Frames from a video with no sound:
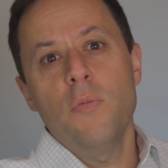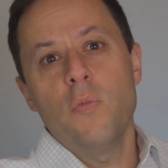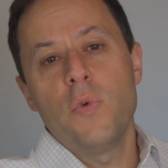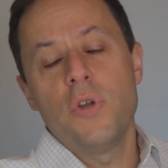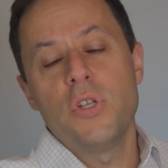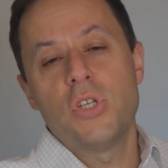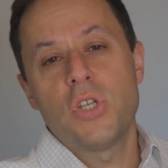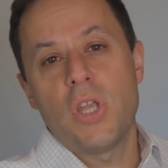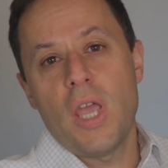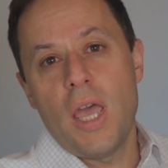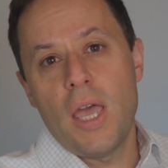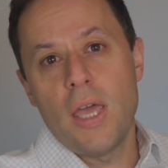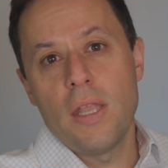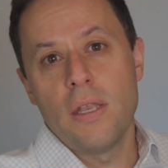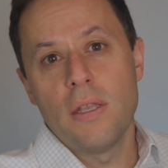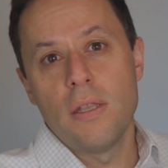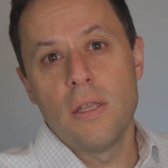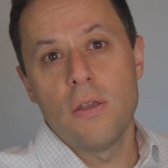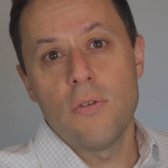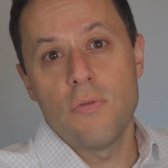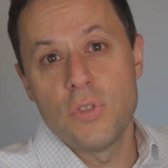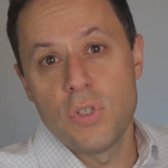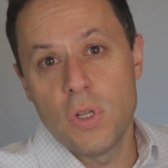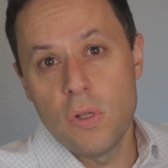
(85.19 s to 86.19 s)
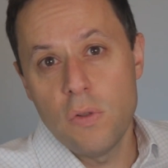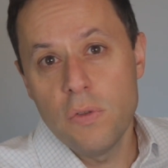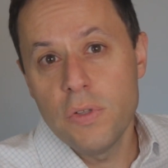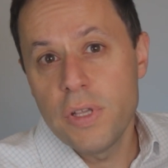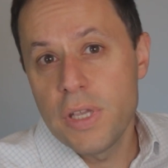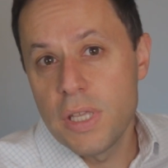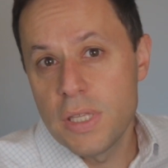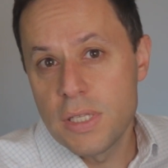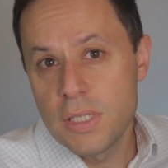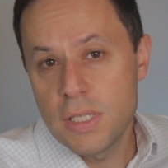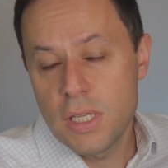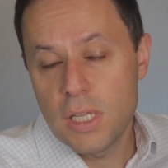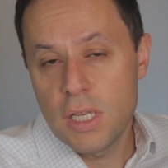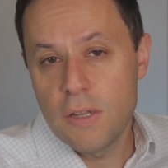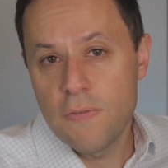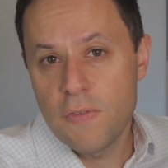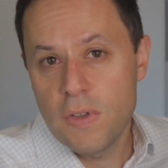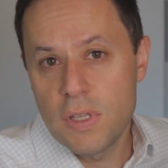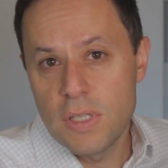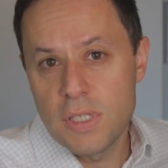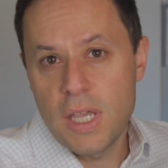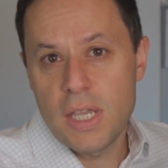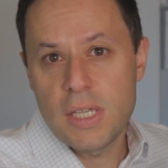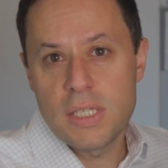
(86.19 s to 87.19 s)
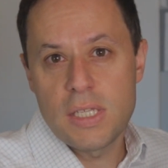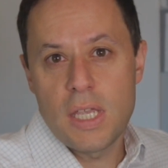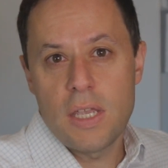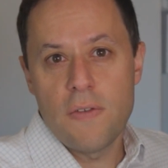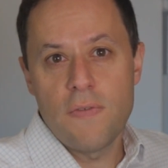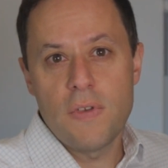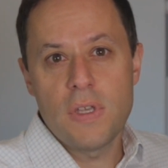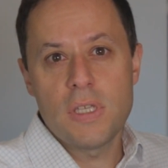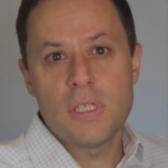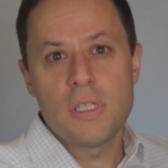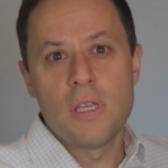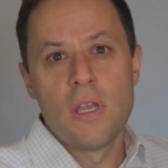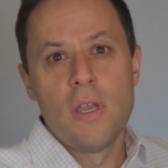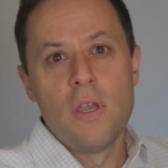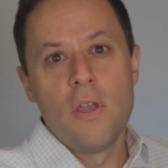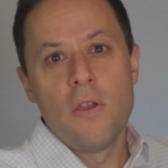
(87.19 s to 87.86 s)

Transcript: which can result in significant tax savings.